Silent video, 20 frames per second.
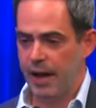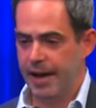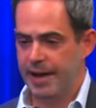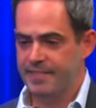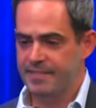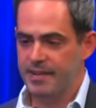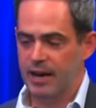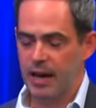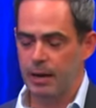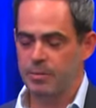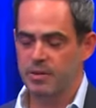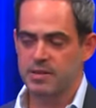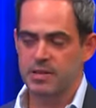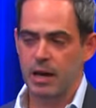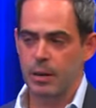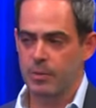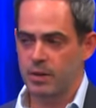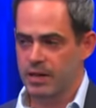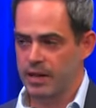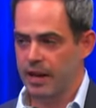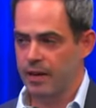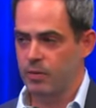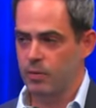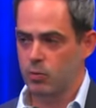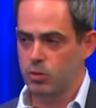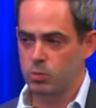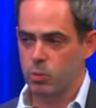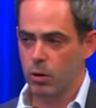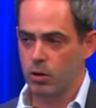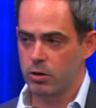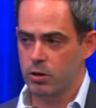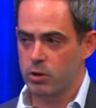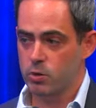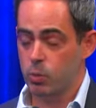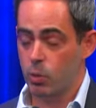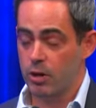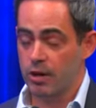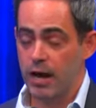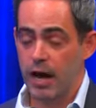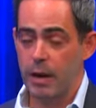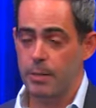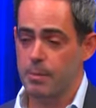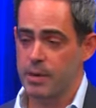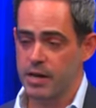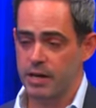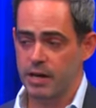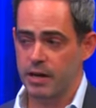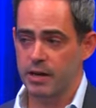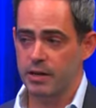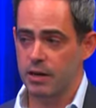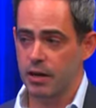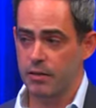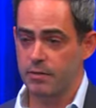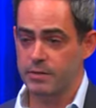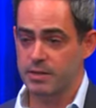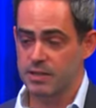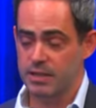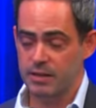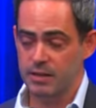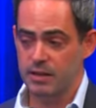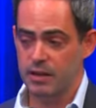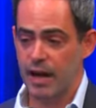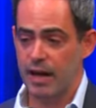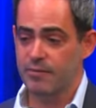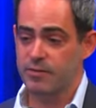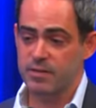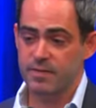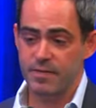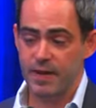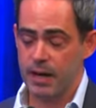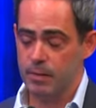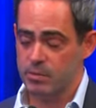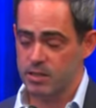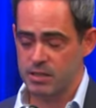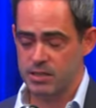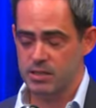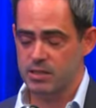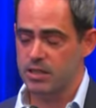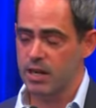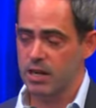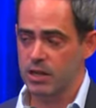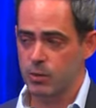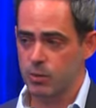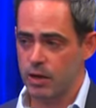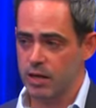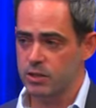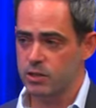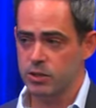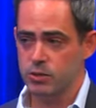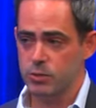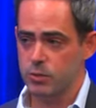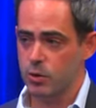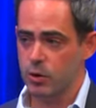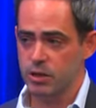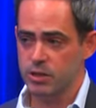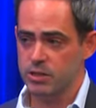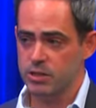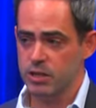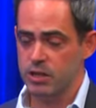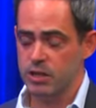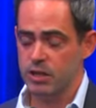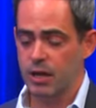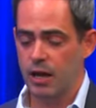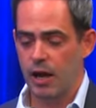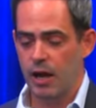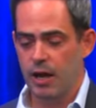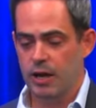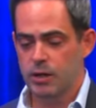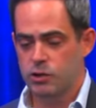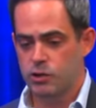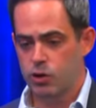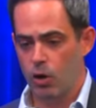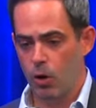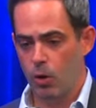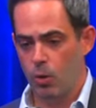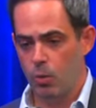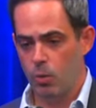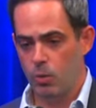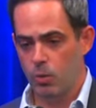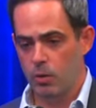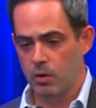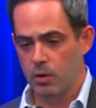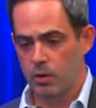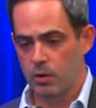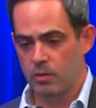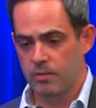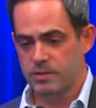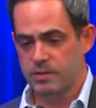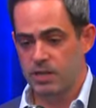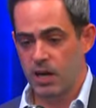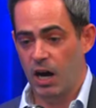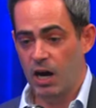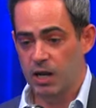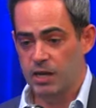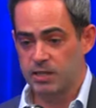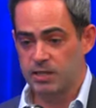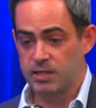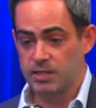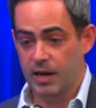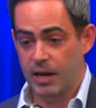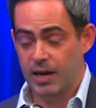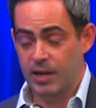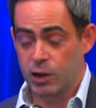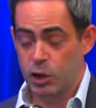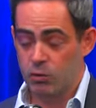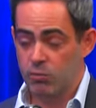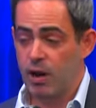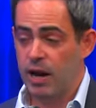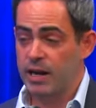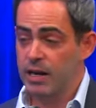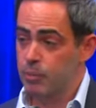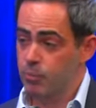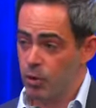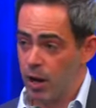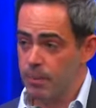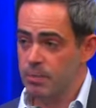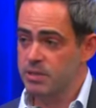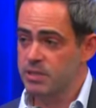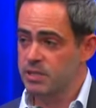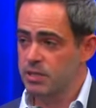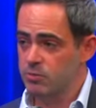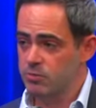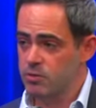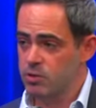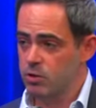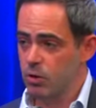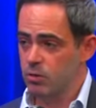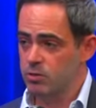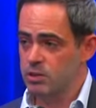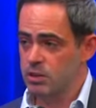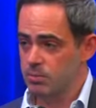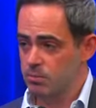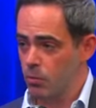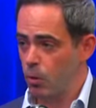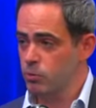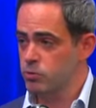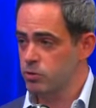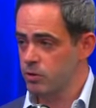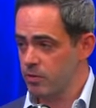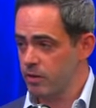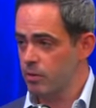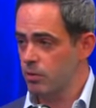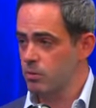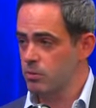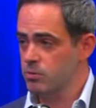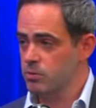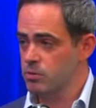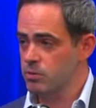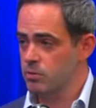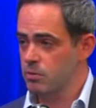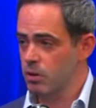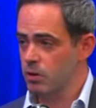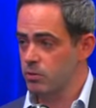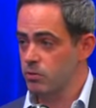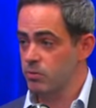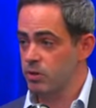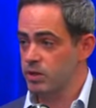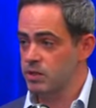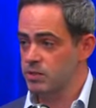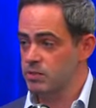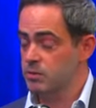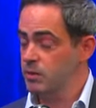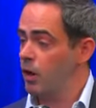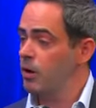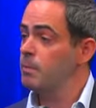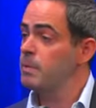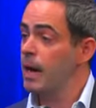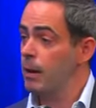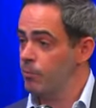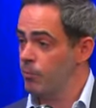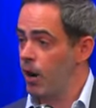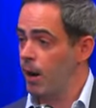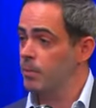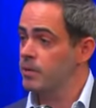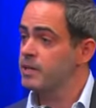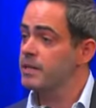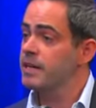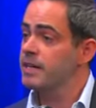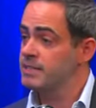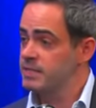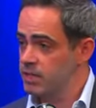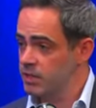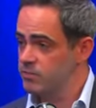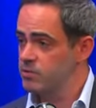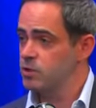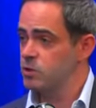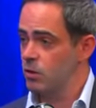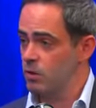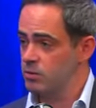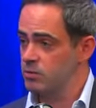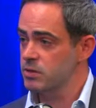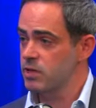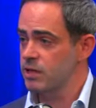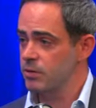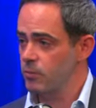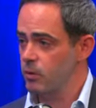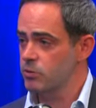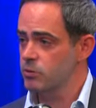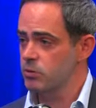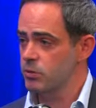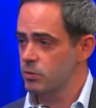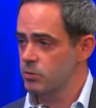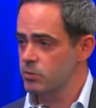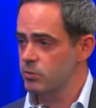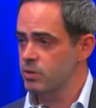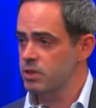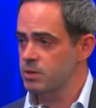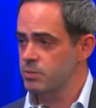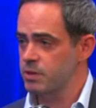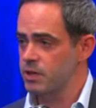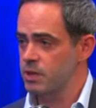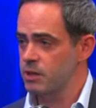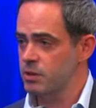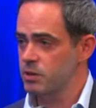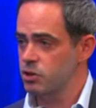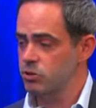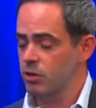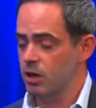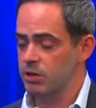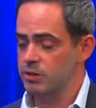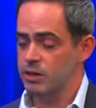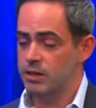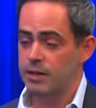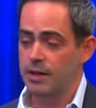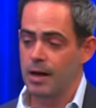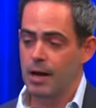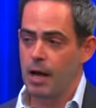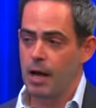And time again, those workers were not making enough to have a family-sustaining wage in New York City. So to us, you're right, it probably did result in most of those units. No, not probably. It did result in most of those units being constructed.